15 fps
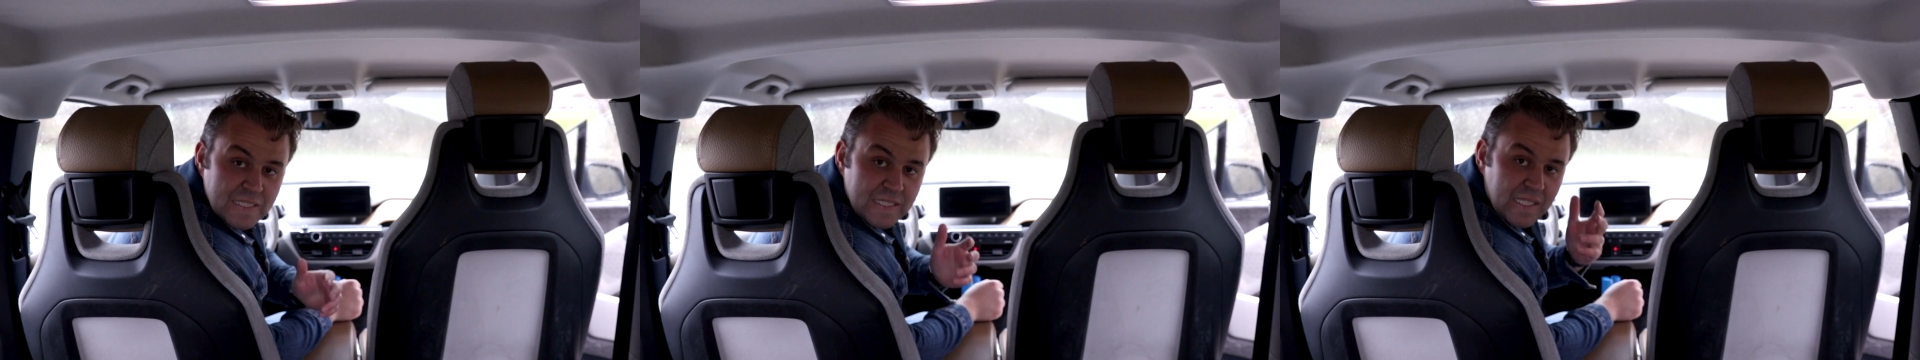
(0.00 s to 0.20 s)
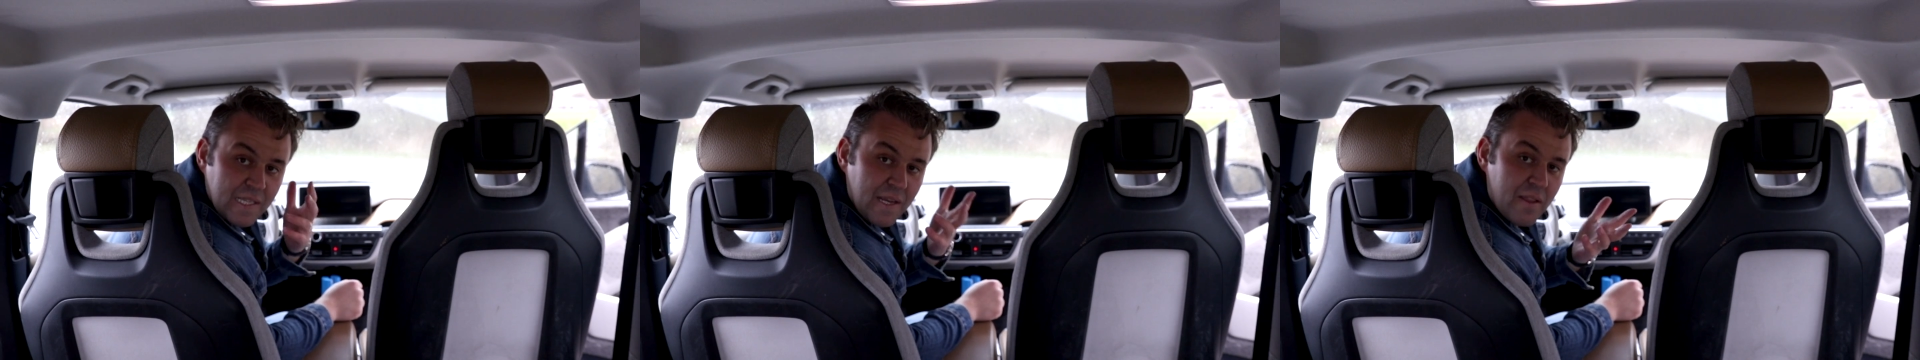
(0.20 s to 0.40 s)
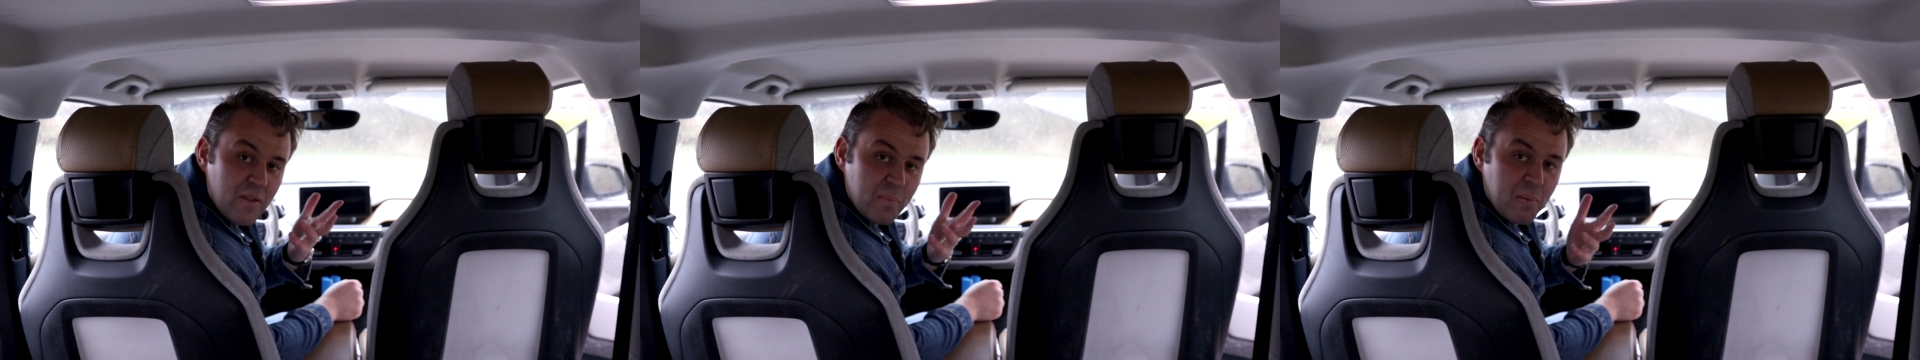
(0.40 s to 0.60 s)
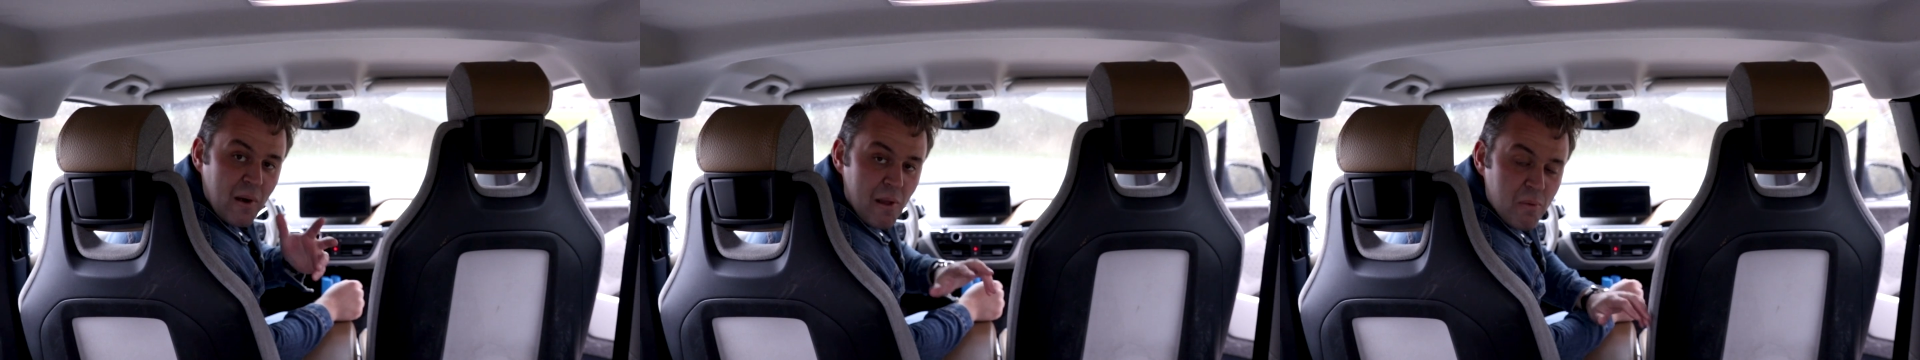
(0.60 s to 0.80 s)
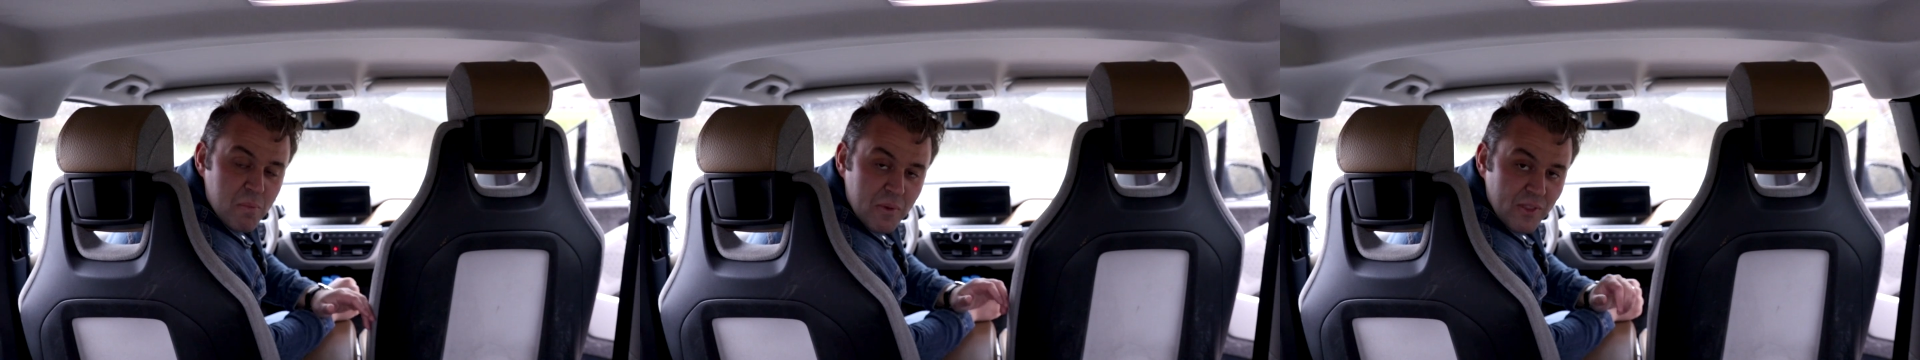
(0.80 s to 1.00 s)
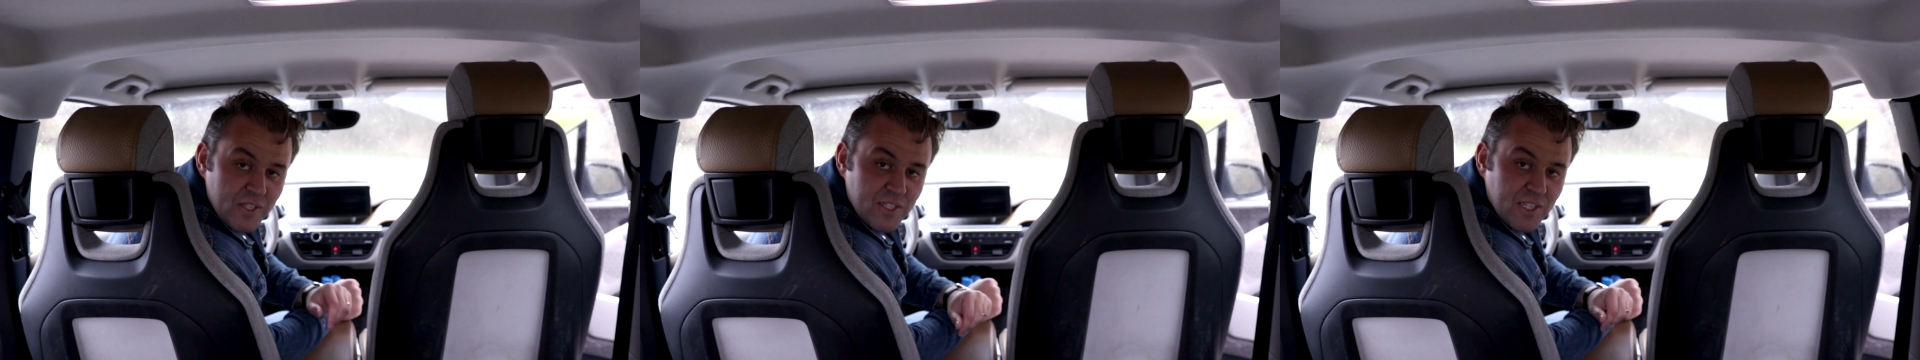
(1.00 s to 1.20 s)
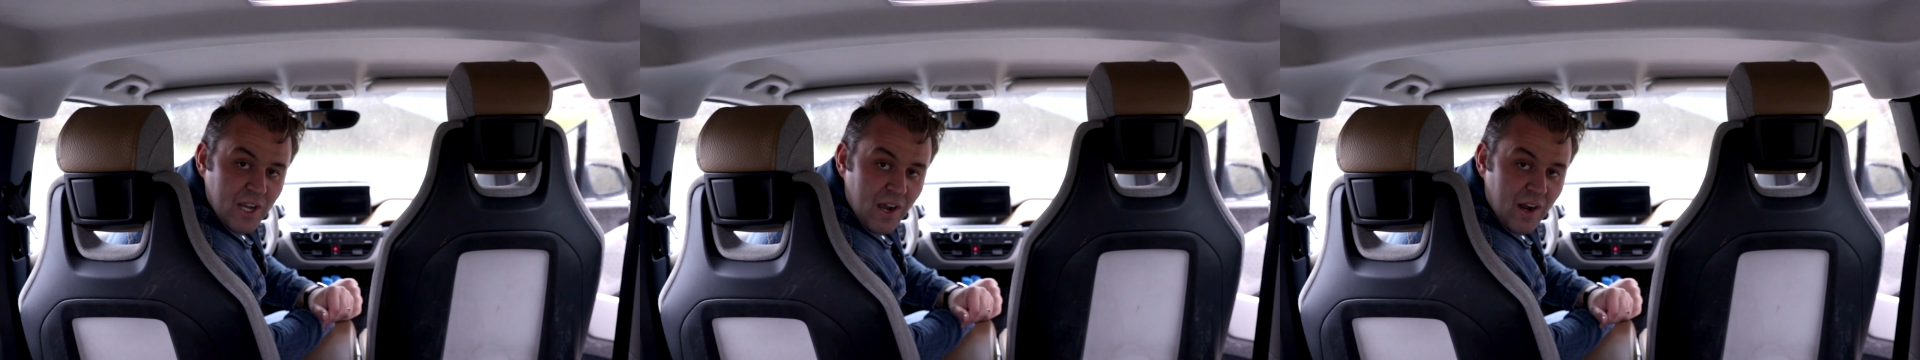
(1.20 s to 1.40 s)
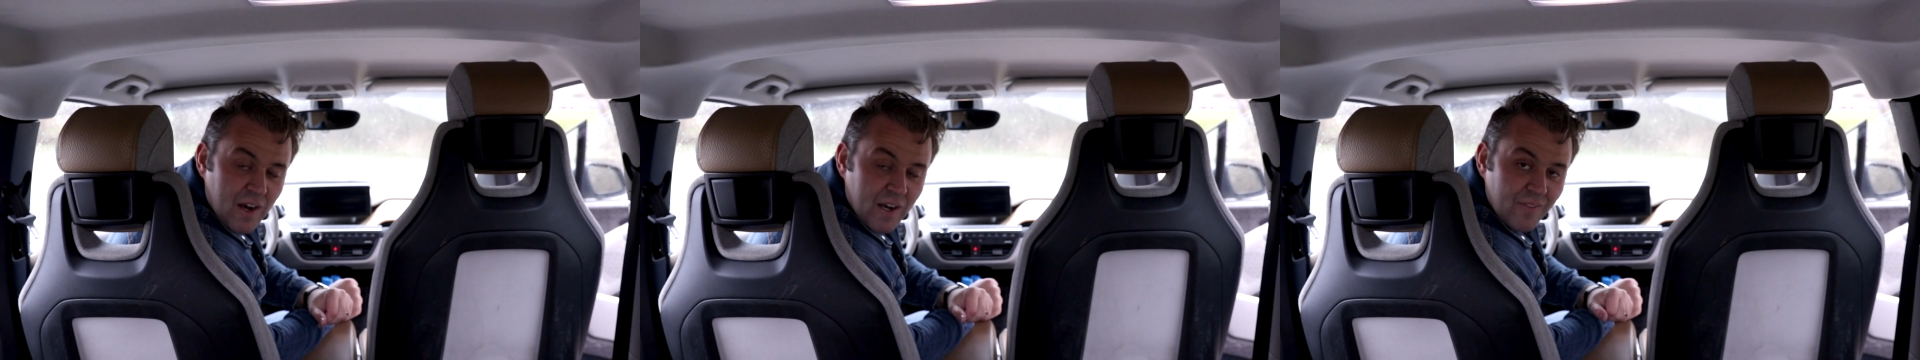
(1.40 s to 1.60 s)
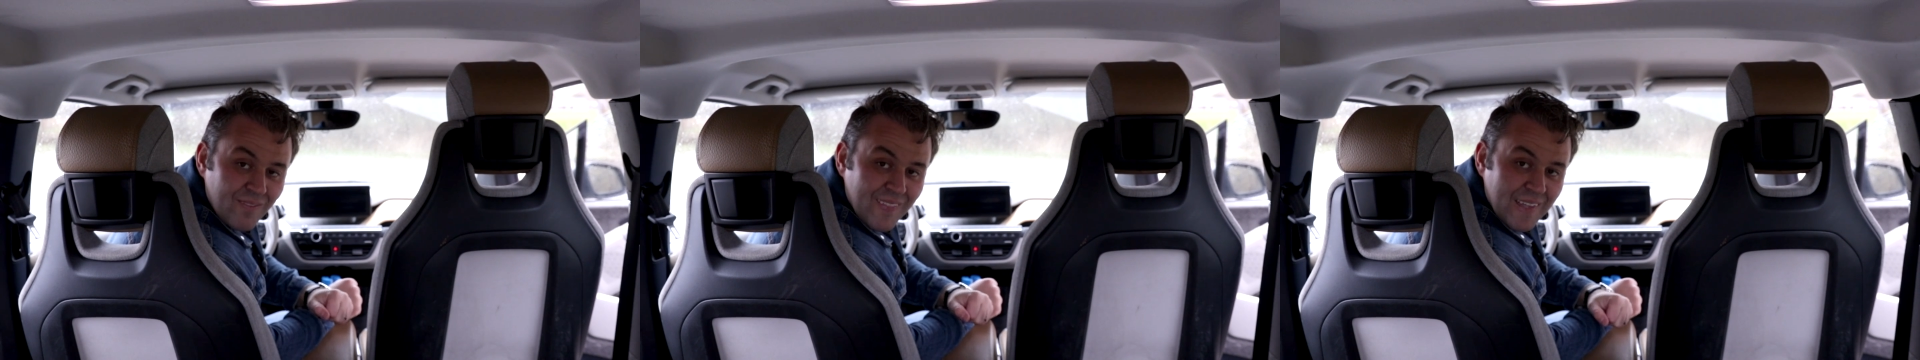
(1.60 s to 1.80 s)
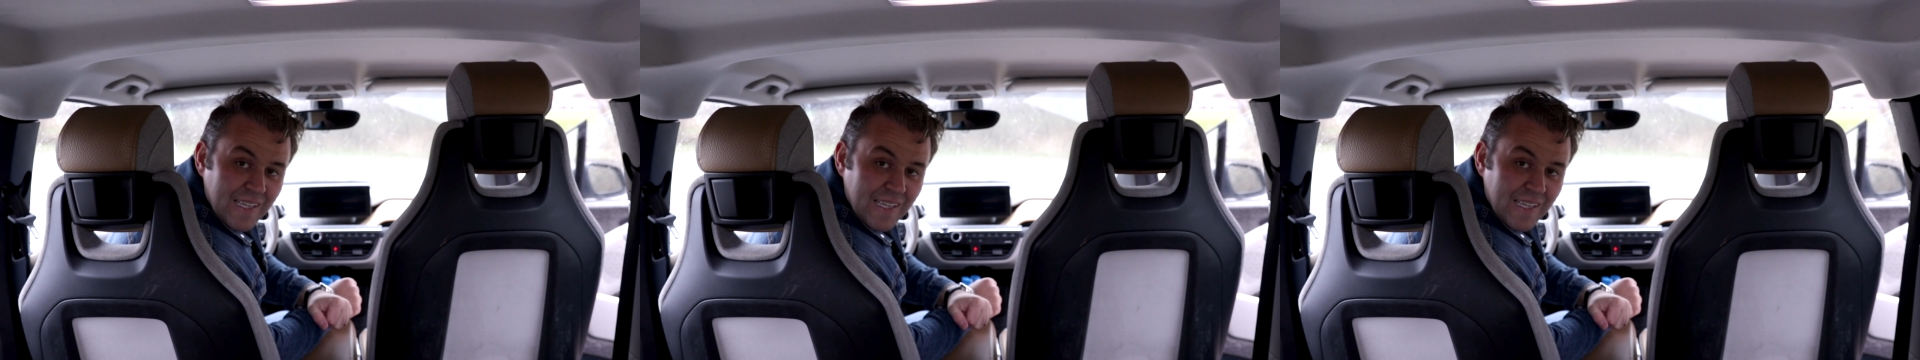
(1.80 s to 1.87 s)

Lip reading: Another problem with this car